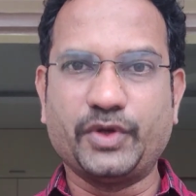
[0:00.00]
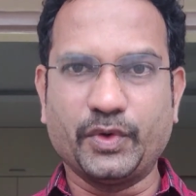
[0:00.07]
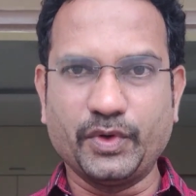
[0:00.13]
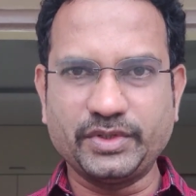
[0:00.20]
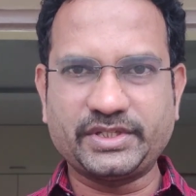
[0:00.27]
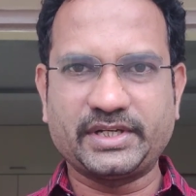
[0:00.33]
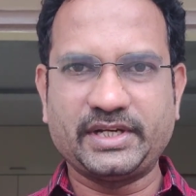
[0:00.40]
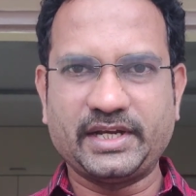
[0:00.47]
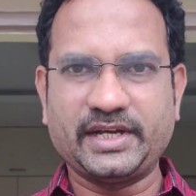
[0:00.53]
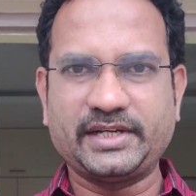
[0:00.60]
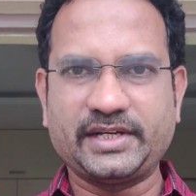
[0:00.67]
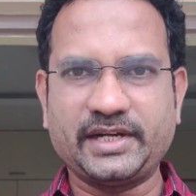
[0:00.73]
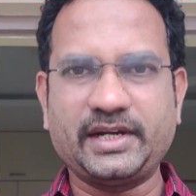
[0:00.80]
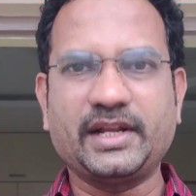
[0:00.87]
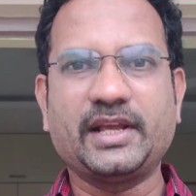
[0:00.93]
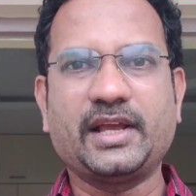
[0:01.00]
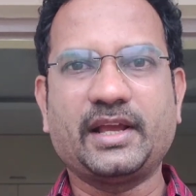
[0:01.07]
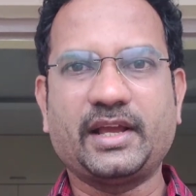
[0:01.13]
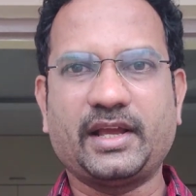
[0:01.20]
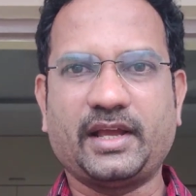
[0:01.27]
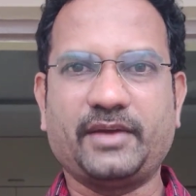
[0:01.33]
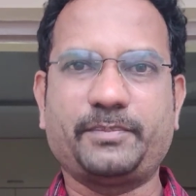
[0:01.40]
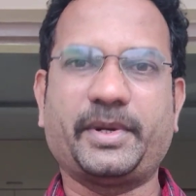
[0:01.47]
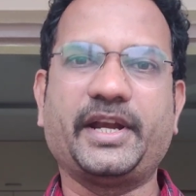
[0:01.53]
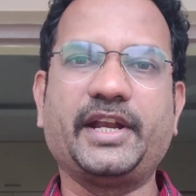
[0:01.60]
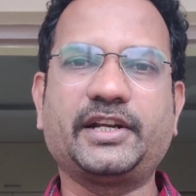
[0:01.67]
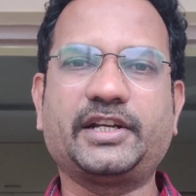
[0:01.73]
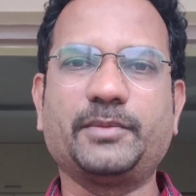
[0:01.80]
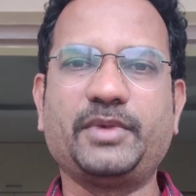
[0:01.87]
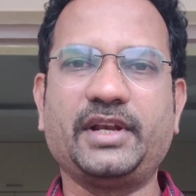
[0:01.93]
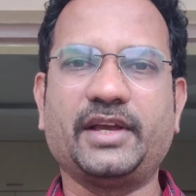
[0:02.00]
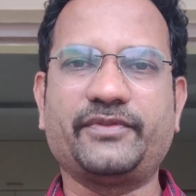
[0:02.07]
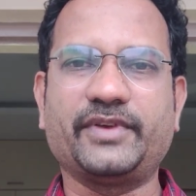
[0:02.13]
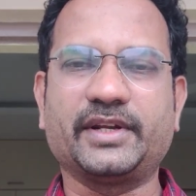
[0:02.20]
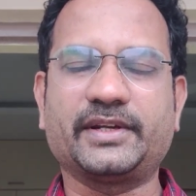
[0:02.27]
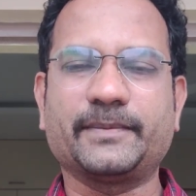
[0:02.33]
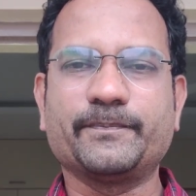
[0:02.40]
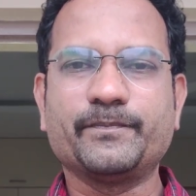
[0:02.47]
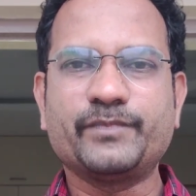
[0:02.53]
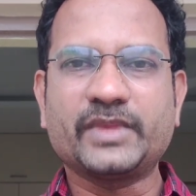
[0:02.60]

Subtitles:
dose related, predictable effect.